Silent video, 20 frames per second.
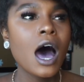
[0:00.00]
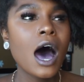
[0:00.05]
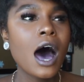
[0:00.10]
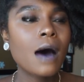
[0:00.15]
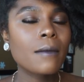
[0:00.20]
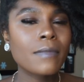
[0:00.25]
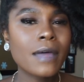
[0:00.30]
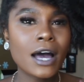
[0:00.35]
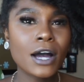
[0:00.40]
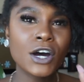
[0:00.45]

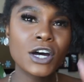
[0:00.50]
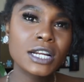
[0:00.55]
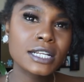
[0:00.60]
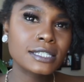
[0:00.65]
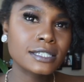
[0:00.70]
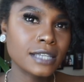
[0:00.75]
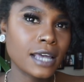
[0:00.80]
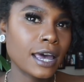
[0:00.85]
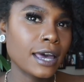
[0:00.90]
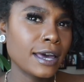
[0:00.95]
I'm not gonna
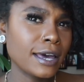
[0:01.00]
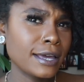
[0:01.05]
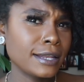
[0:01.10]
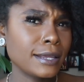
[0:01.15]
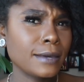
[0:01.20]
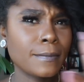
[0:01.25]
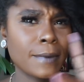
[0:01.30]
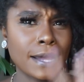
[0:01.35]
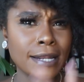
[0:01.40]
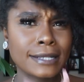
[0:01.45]
say
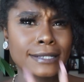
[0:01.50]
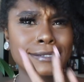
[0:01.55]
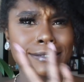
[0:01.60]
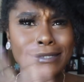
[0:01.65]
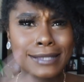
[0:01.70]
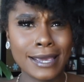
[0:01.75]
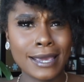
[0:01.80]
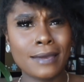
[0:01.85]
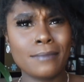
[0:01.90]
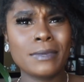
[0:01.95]
anybody's
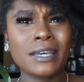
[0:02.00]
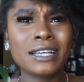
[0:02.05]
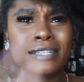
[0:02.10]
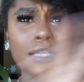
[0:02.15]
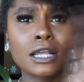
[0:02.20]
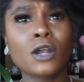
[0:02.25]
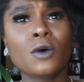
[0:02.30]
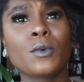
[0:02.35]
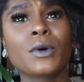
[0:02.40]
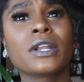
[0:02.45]
name because
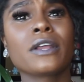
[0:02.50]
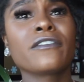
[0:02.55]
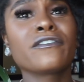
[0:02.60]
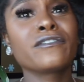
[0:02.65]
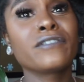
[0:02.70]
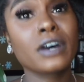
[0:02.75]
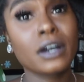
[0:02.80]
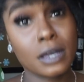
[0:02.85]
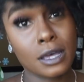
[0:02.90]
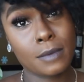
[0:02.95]
I don't wanna
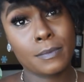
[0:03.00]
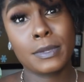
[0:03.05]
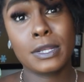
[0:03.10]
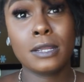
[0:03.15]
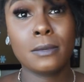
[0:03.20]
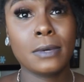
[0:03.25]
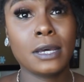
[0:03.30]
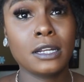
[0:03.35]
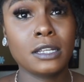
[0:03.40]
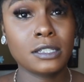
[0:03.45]
fuck up
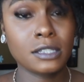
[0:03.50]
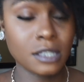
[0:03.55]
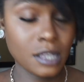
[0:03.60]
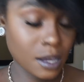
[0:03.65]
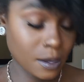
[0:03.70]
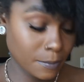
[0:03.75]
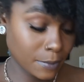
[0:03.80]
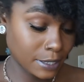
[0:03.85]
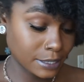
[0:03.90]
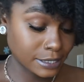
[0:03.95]
anybody's
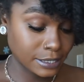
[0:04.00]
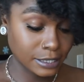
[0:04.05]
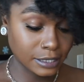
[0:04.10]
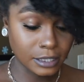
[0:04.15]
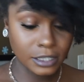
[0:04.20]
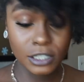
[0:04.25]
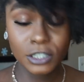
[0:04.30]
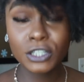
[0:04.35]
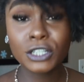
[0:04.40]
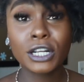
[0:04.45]
name,
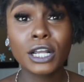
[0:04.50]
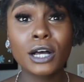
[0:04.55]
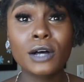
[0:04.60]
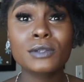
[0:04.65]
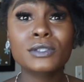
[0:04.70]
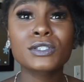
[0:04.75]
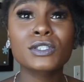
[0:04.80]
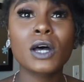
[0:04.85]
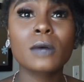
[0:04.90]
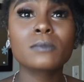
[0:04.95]
basically, you know?
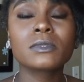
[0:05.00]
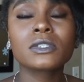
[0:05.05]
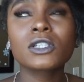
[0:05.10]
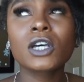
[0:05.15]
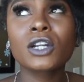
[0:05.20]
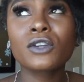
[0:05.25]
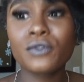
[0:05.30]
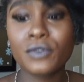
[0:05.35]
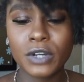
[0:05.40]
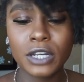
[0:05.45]
So I'm just
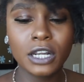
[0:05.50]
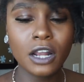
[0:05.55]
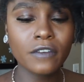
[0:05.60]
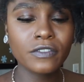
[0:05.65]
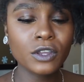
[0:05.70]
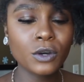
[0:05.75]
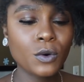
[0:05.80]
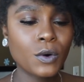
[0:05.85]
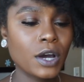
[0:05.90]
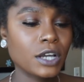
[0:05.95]
gonna read
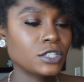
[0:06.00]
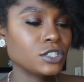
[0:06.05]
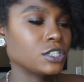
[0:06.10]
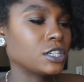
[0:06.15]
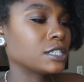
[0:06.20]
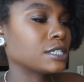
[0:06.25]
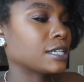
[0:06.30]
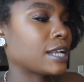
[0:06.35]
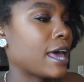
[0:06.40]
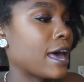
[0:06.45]
off the
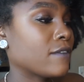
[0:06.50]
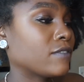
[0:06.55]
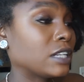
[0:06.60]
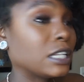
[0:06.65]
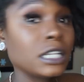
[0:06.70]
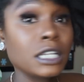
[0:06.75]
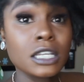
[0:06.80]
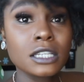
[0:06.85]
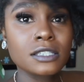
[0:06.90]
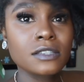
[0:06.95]
questions and I have a
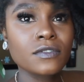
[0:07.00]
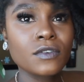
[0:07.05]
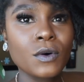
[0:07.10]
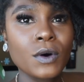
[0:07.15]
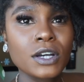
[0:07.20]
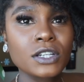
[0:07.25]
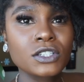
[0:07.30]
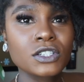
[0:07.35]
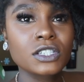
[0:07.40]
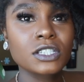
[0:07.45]
list of
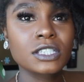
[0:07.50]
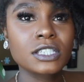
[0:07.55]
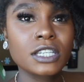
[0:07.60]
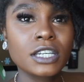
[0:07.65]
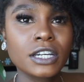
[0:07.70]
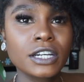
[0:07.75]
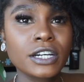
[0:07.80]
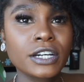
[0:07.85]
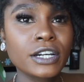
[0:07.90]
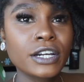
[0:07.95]
questions
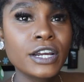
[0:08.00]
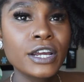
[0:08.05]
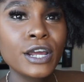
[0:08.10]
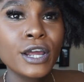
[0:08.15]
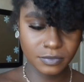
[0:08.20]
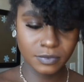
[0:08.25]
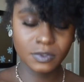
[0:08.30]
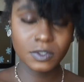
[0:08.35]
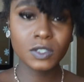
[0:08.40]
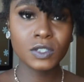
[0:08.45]
here.
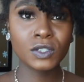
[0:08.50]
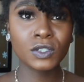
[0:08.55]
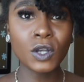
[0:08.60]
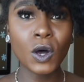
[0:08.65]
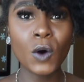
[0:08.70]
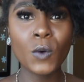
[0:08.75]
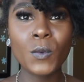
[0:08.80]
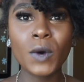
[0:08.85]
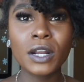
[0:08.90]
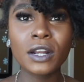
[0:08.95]

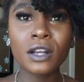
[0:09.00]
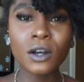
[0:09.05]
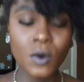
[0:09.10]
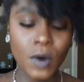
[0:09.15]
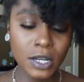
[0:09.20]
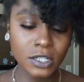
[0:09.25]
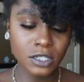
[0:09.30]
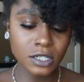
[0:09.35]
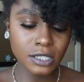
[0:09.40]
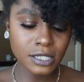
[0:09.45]
So one of the
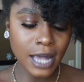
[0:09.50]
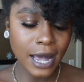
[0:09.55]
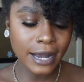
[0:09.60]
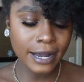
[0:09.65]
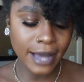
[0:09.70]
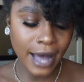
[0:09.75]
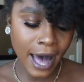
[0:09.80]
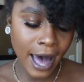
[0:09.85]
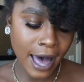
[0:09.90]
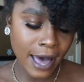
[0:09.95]
questions
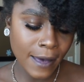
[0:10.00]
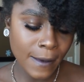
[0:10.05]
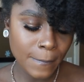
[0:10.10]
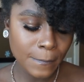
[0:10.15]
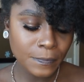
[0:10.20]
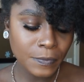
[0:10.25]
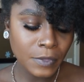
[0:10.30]
I got